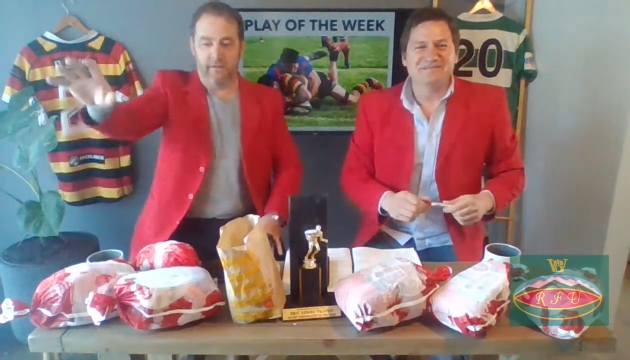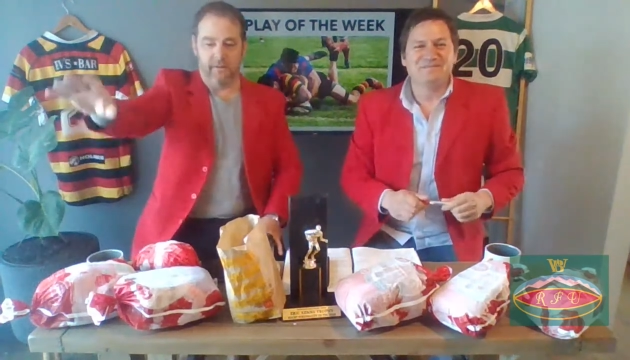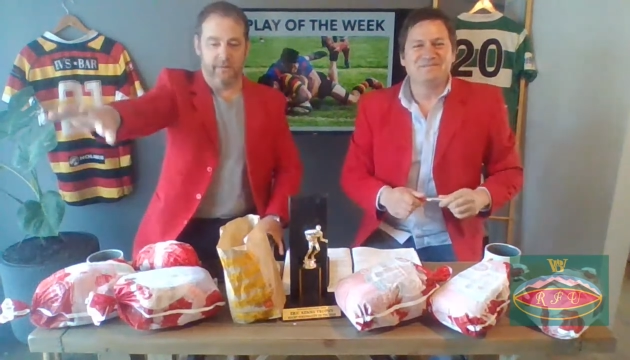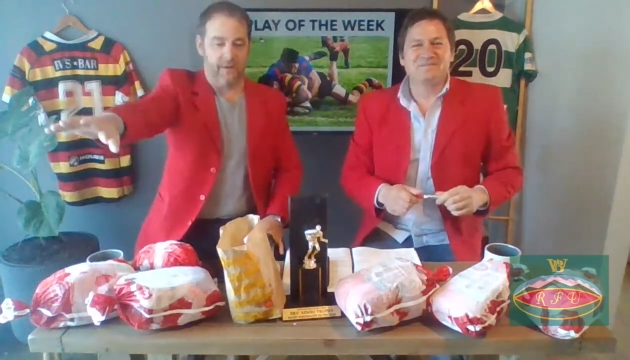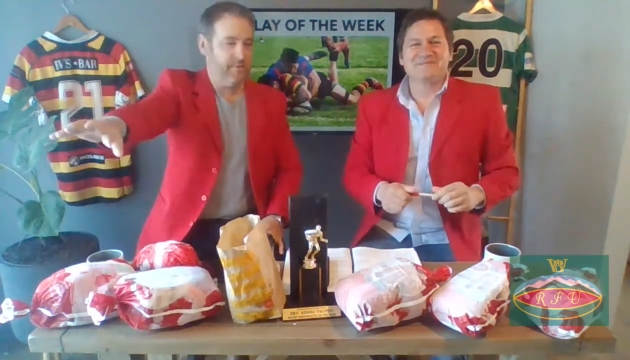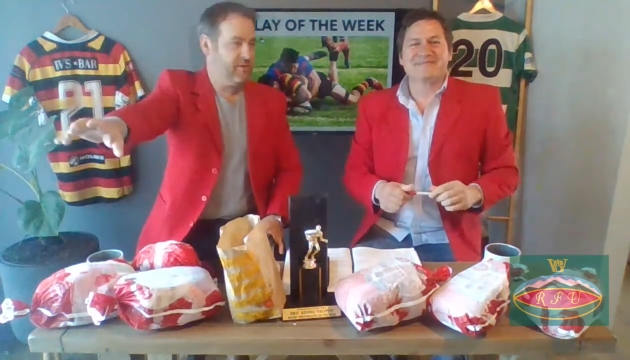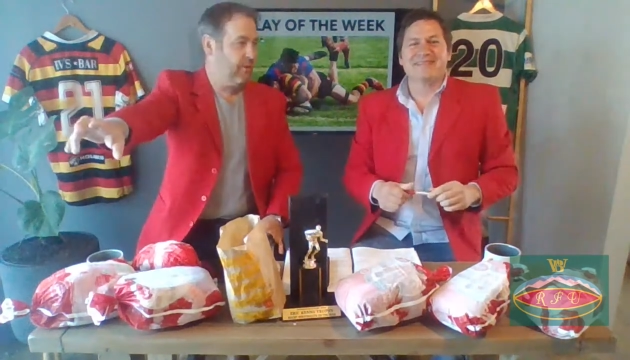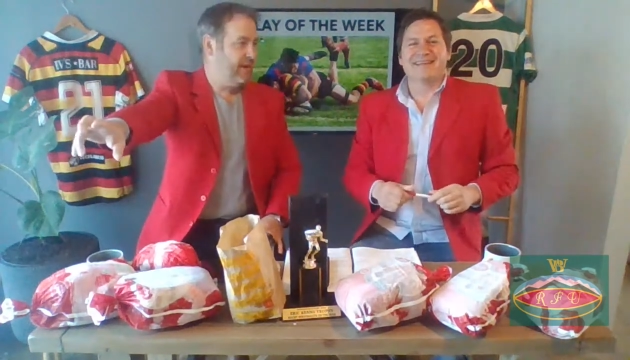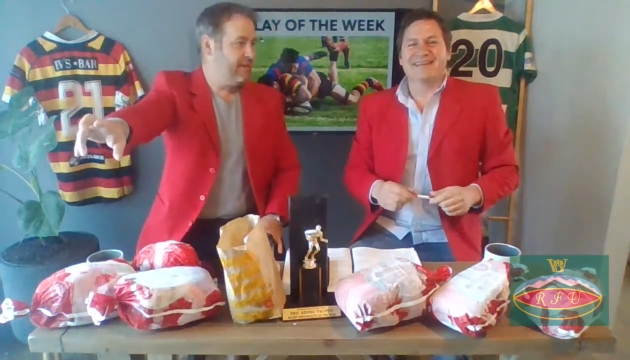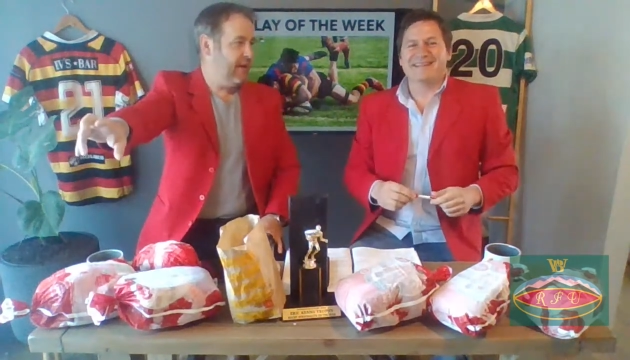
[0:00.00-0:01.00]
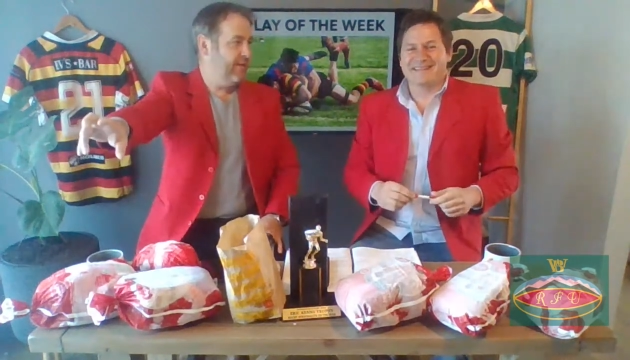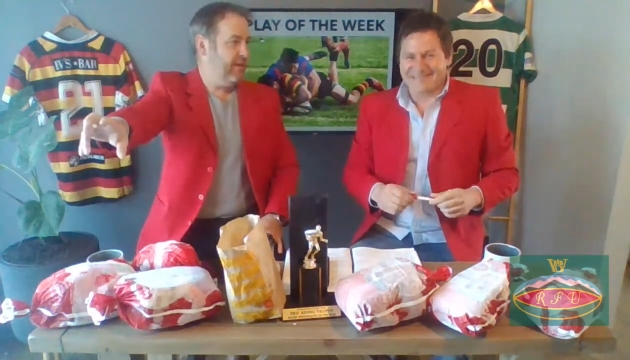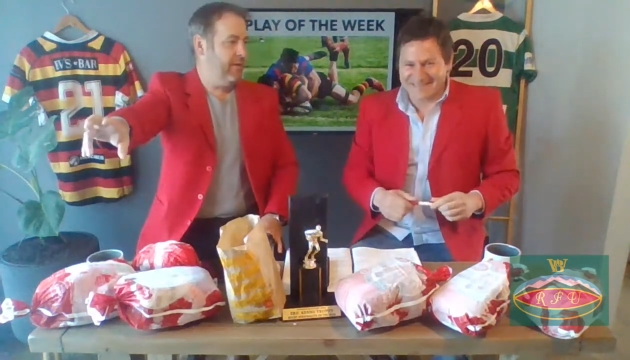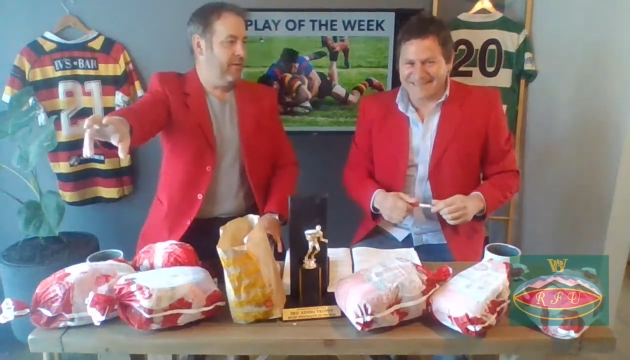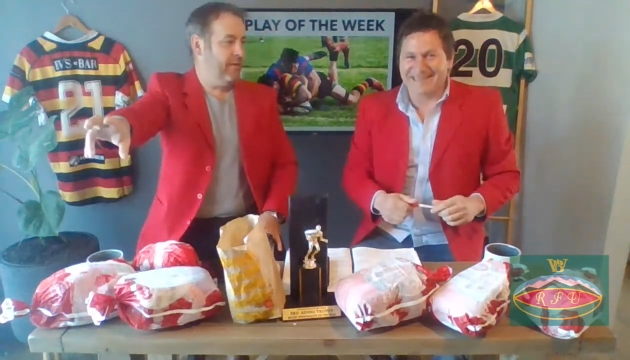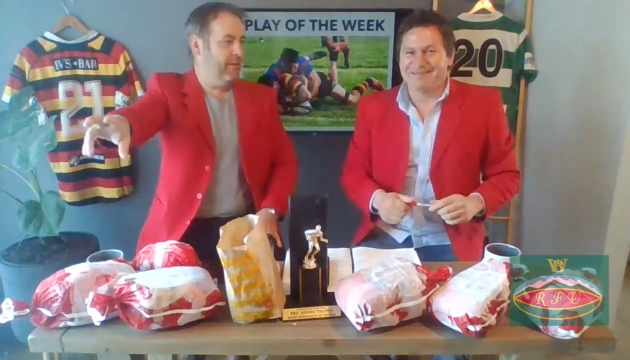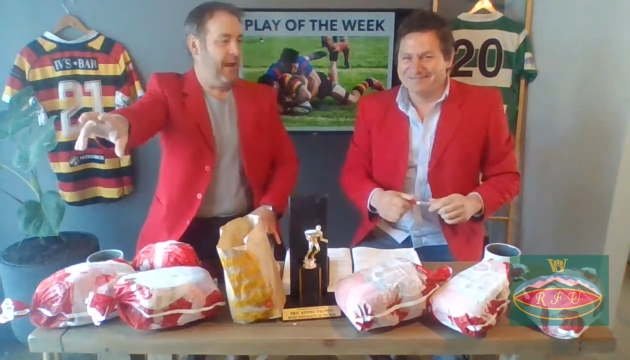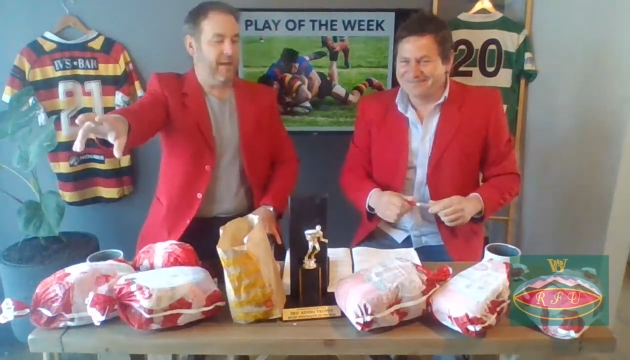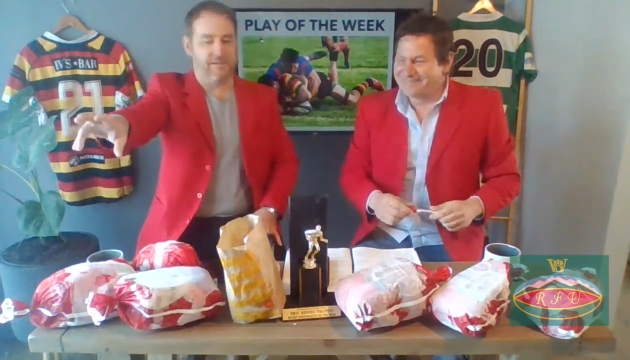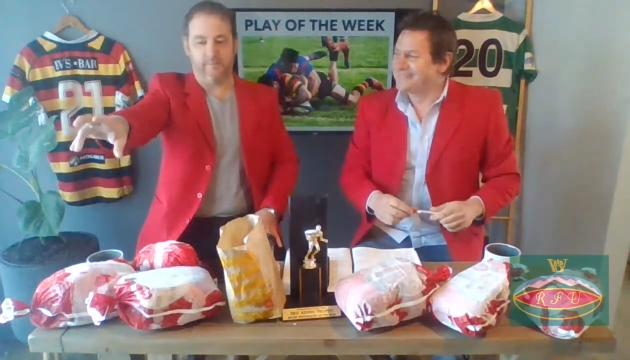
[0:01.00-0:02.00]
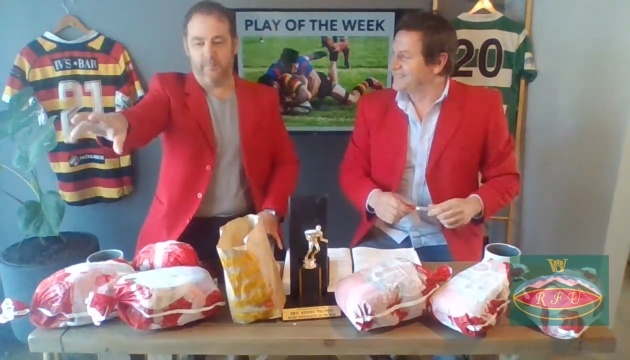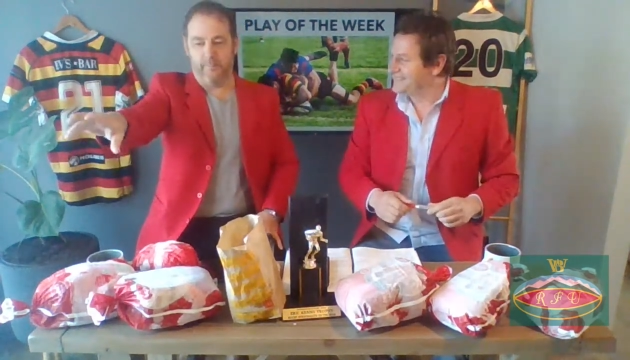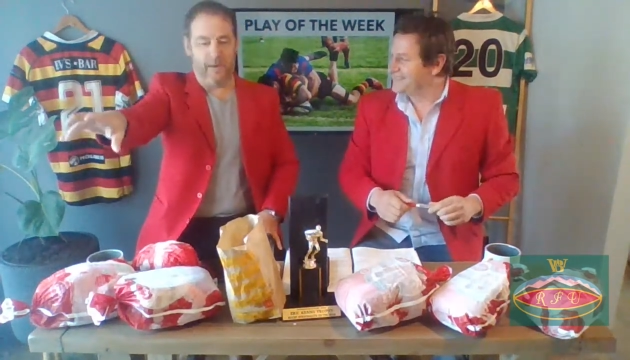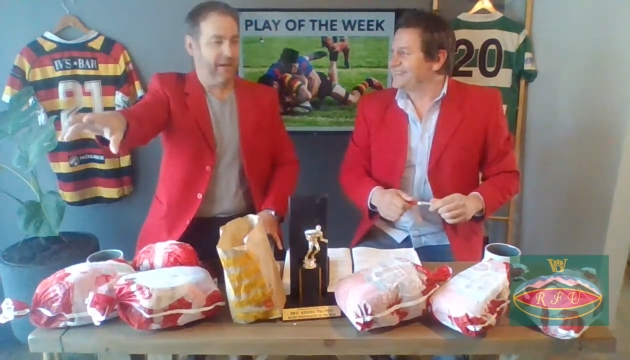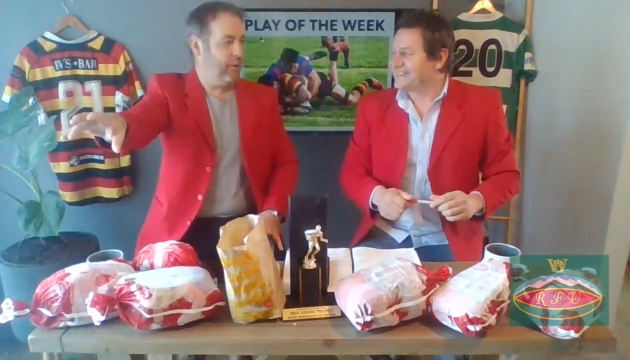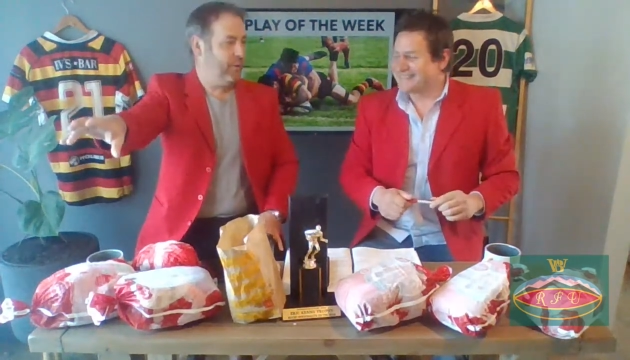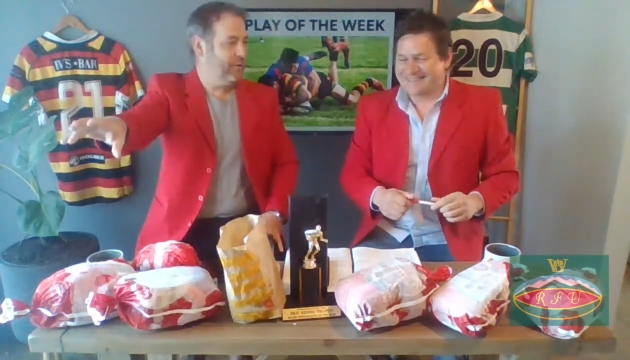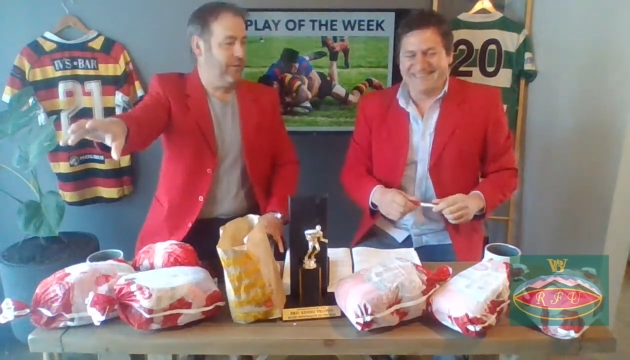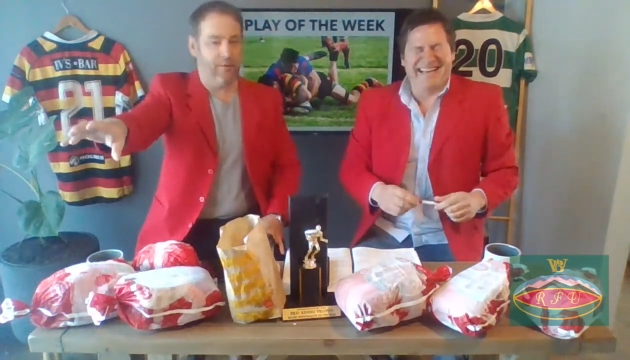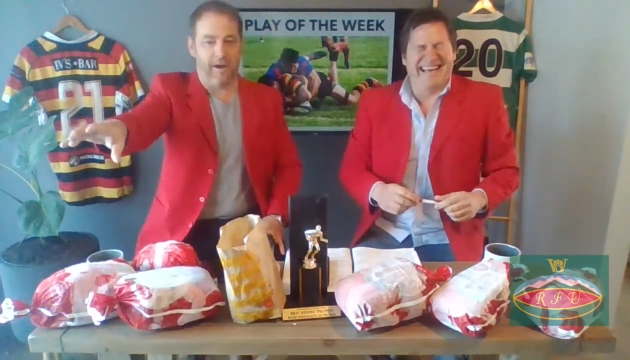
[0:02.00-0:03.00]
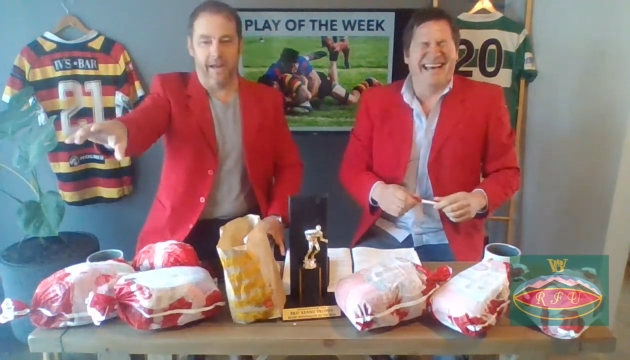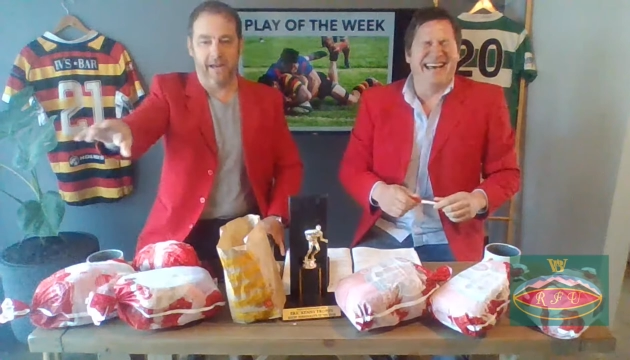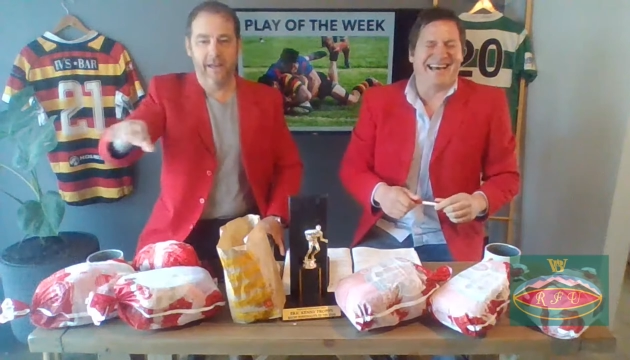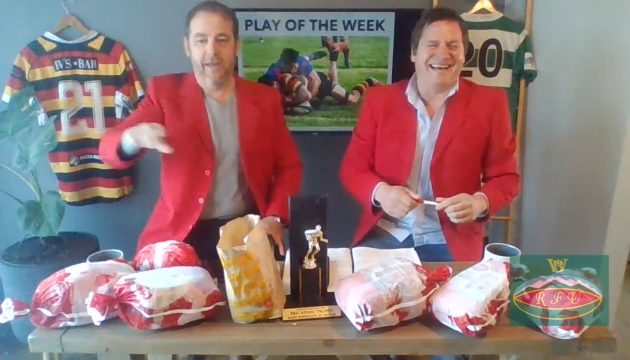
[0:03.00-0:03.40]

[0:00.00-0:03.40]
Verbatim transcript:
Speaker 1: the famous grandstand there and yep. the house backing onto the ground.